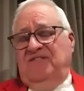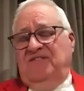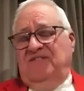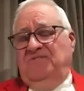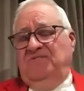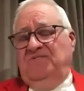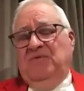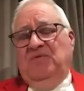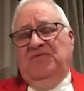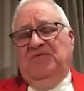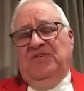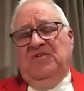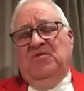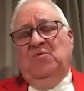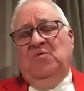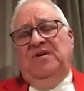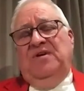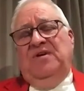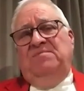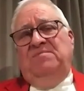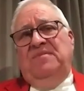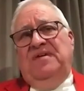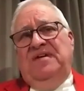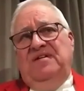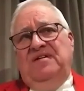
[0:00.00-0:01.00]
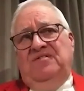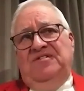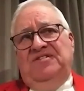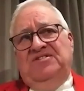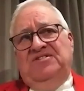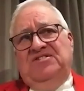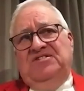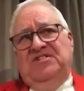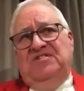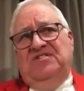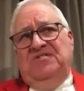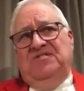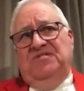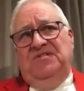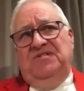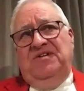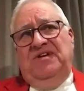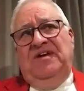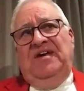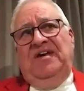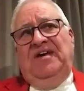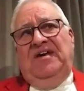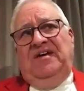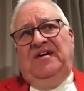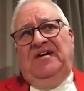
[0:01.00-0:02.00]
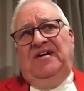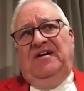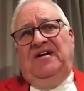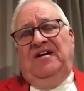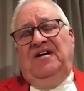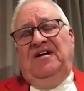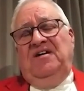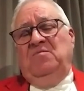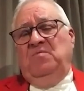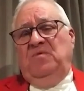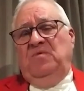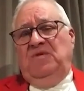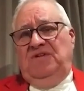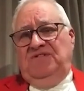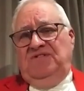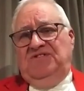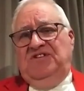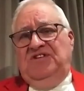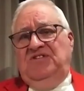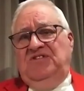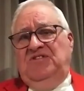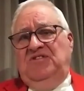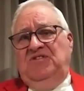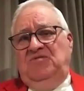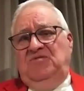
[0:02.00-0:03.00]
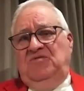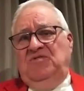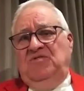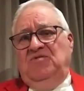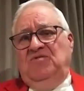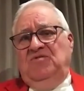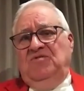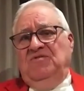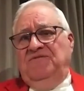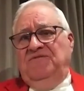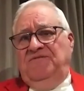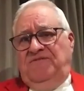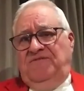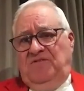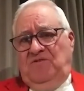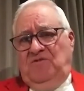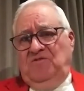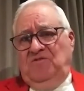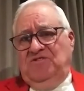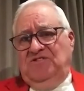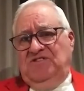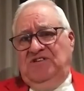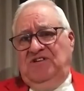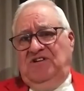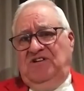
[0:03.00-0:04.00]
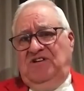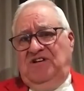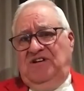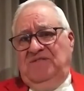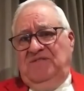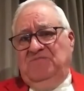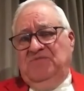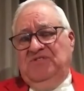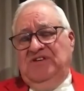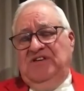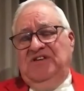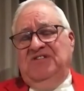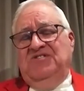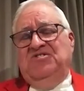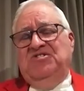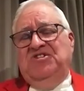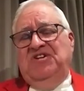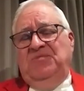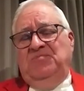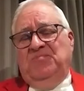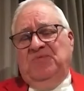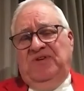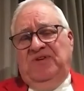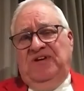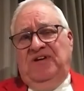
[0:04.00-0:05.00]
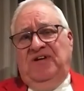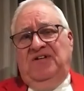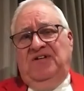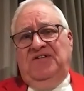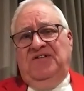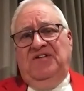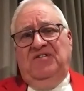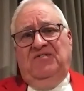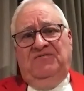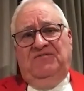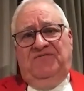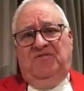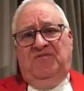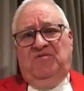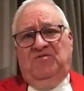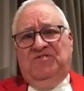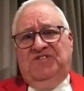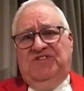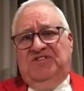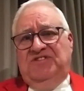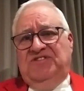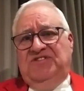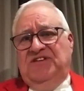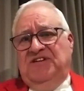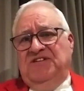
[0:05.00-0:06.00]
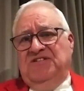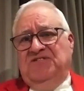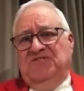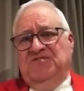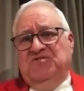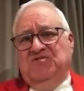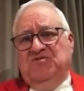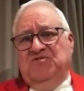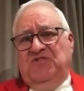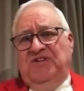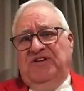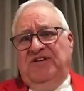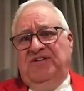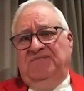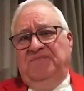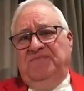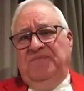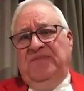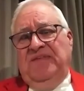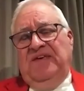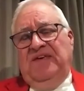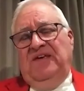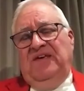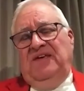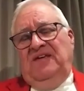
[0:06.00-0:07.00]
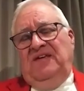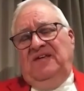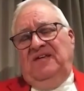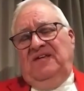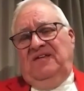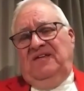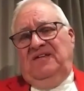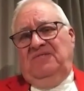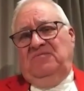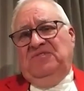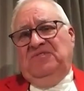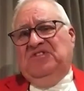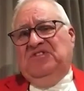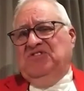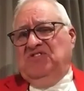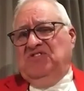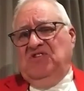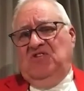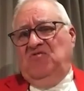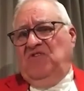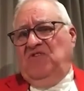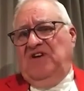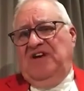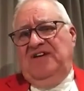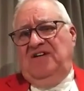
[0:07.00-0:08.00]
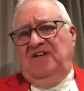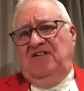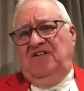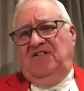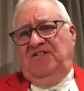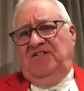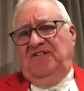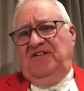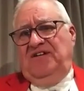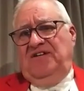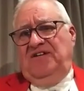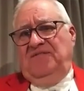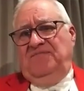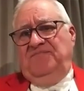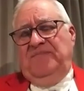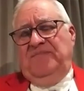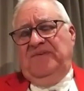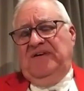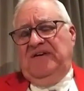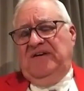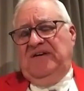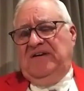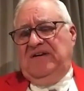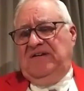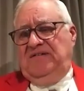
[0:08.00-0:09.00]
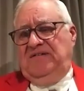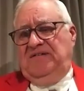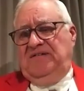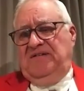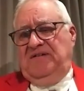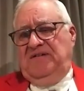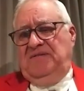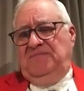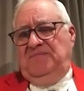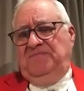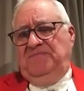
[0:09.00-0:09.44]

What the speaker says: aboard the Queen Mary 2, I worked in New York 4 times in Cipriani on 42nd Street, which is a great honour. And